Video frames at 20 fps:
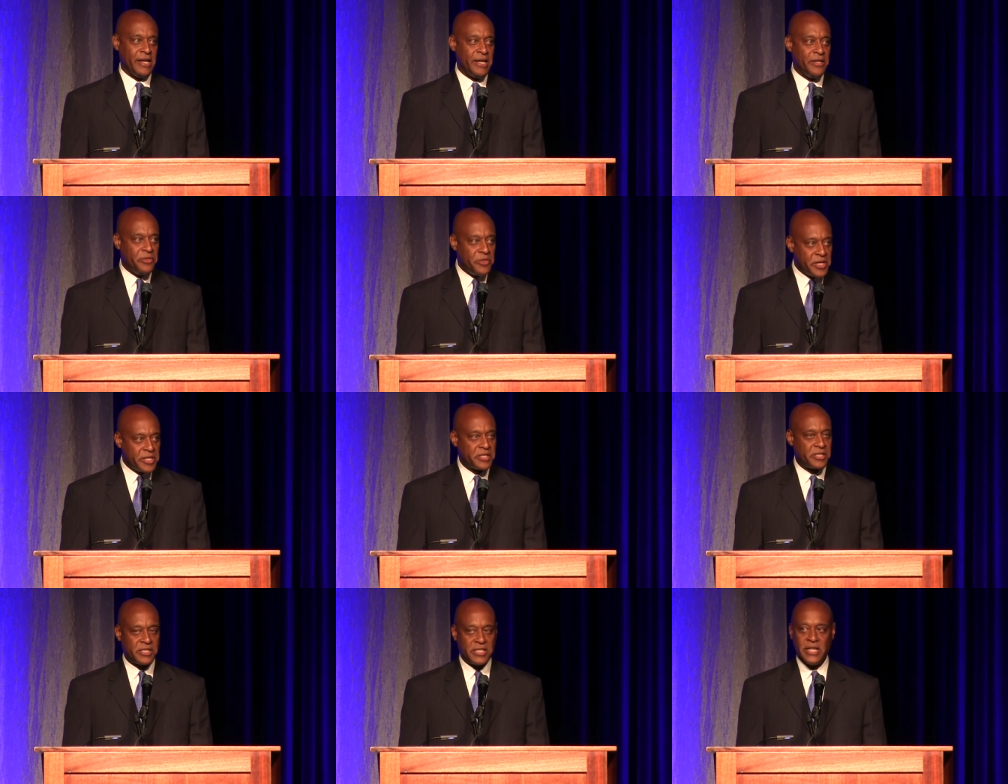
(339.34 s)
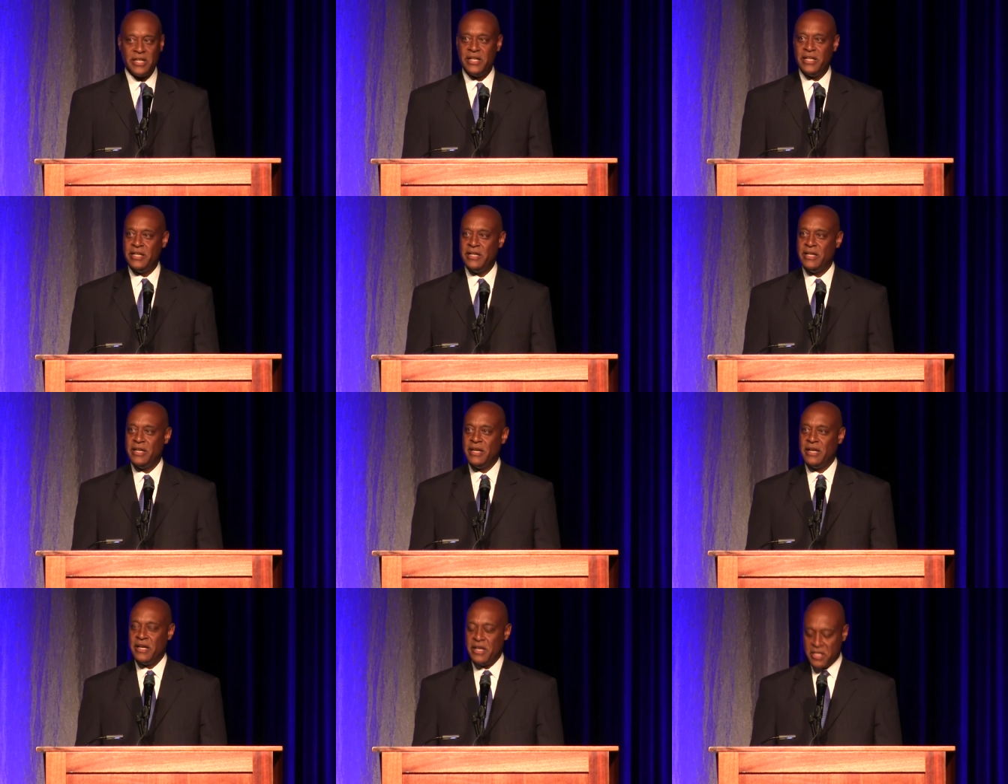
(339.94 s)
In this city,
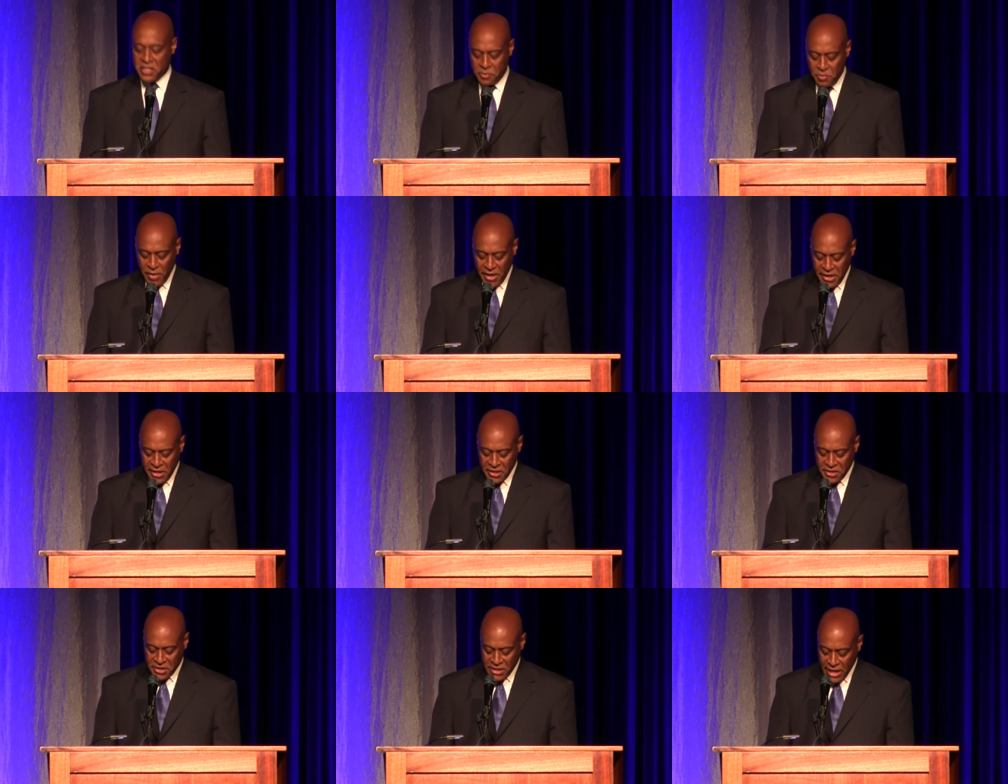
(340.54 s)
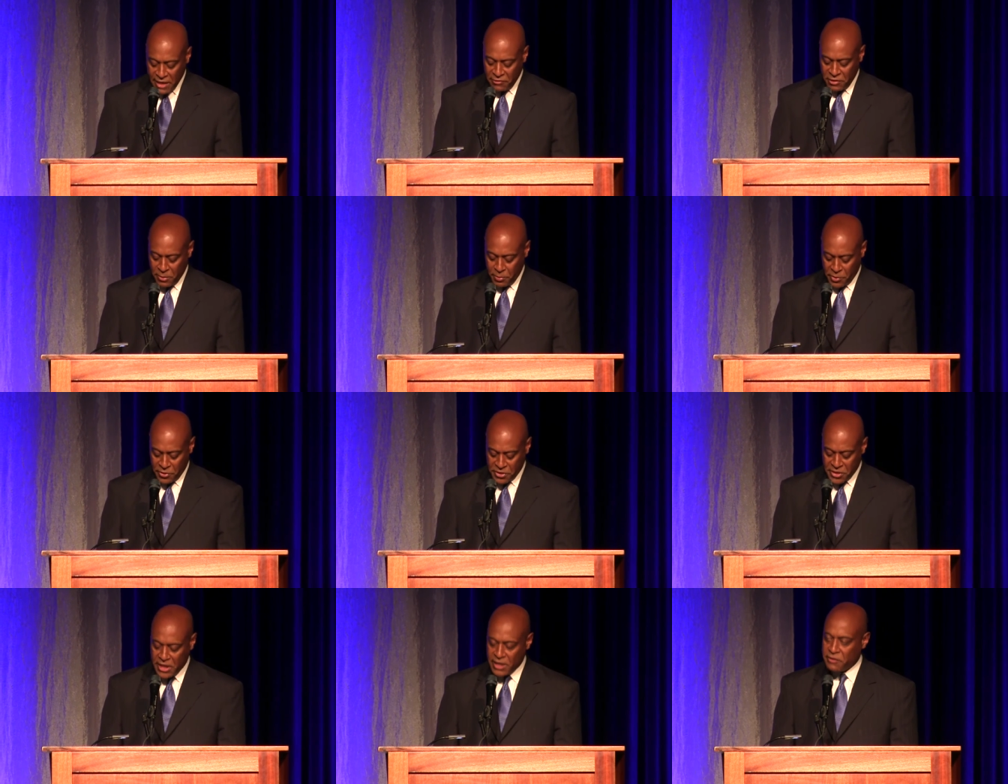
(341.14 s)
as many as seventy
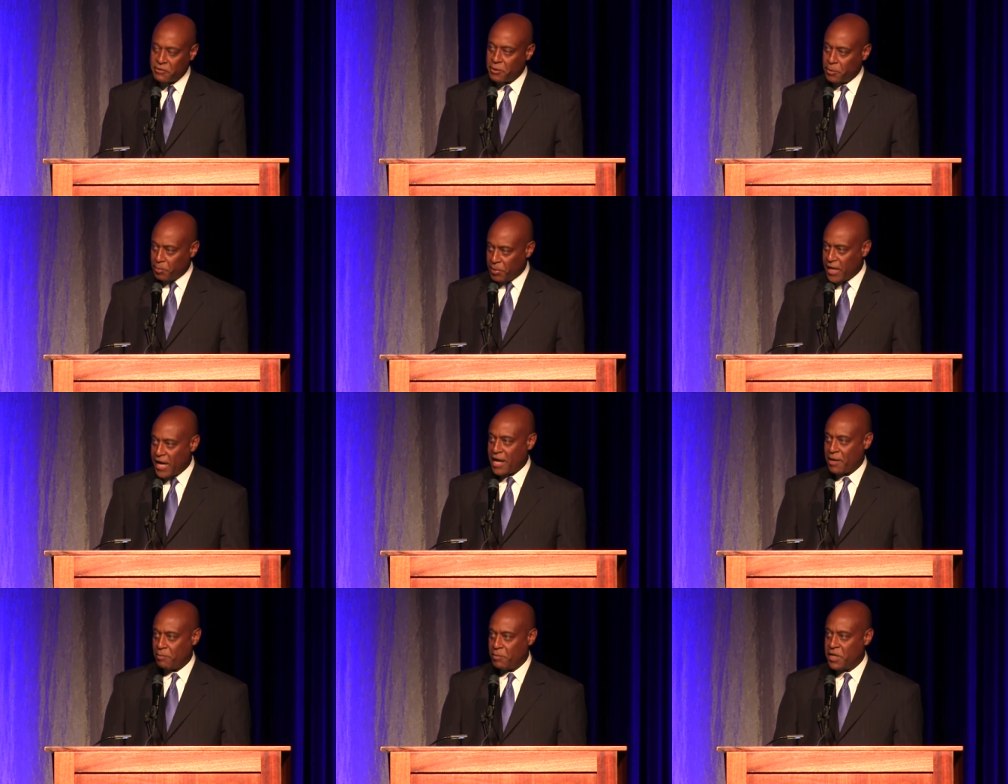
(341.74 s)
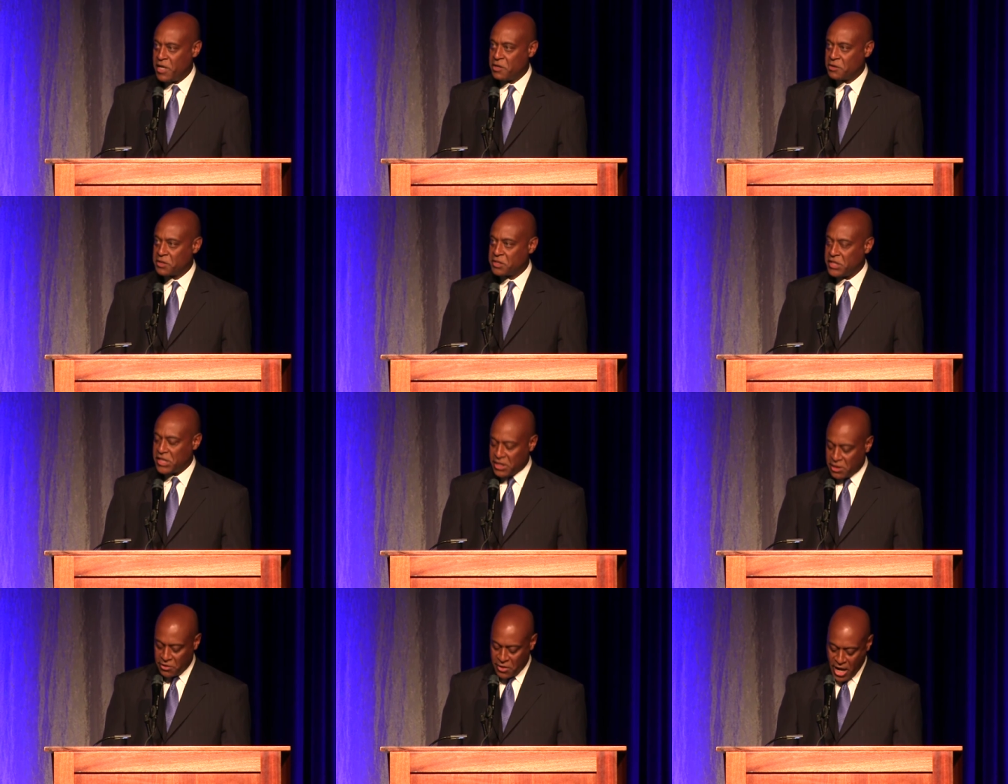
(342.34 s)
percent of the black males
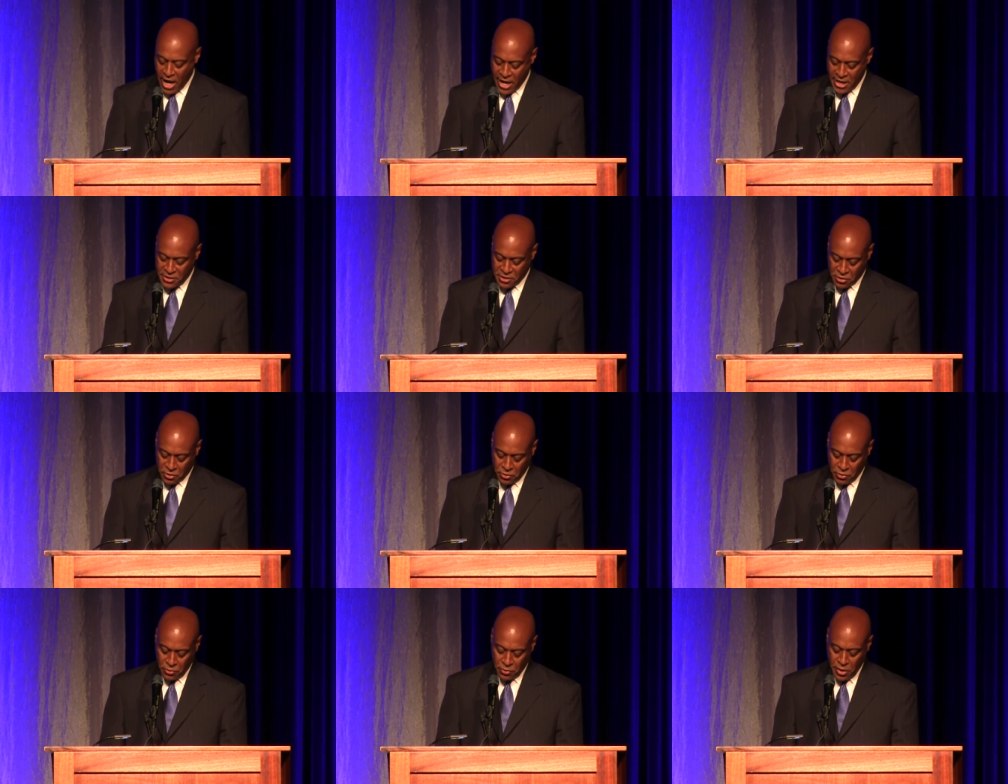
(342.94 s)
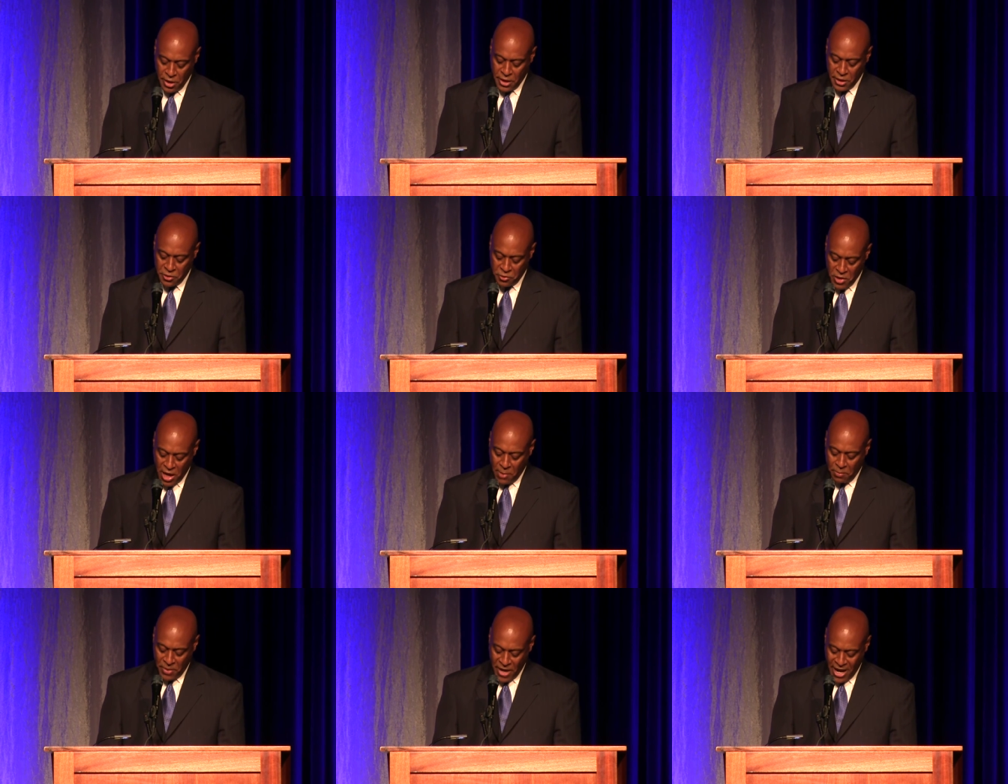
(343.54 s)
that enter high school
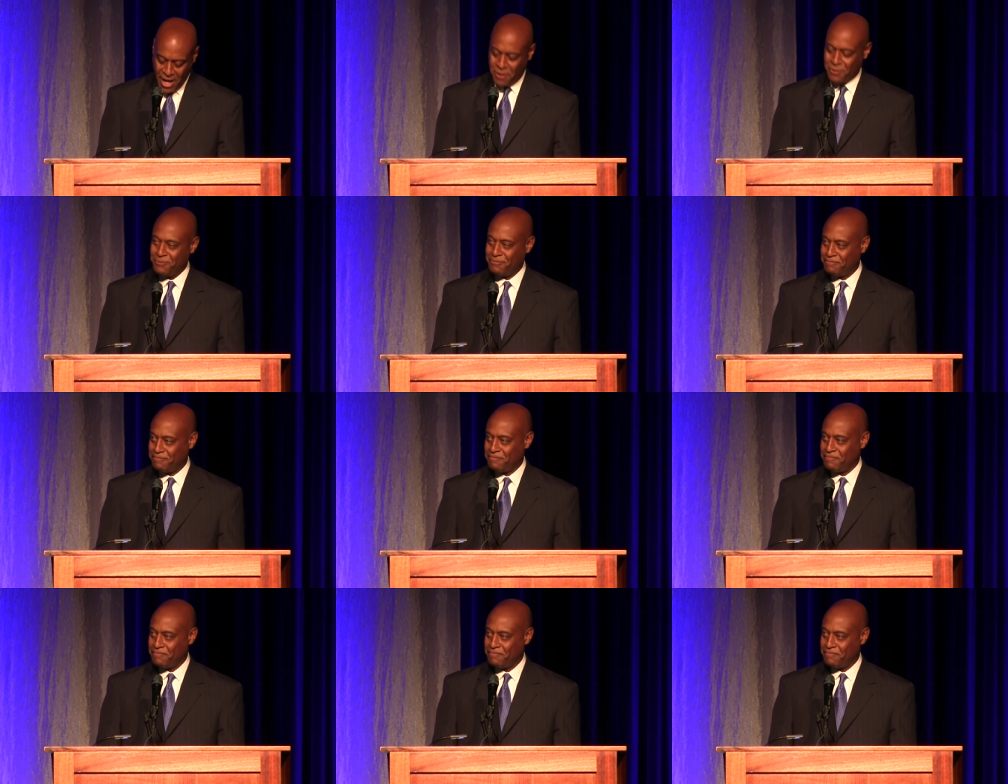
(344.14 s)
drop out.